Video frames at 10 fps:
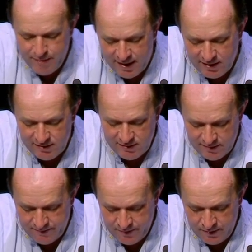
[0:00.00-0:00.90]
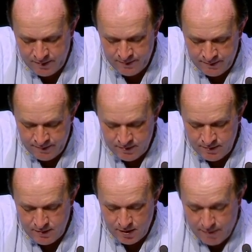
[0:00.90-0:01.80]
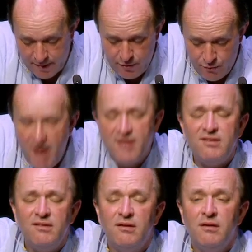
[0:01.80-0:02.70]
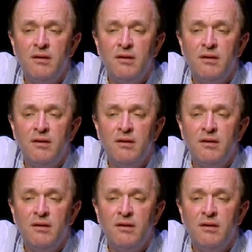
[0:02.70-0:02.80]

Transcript: beggars. But the rest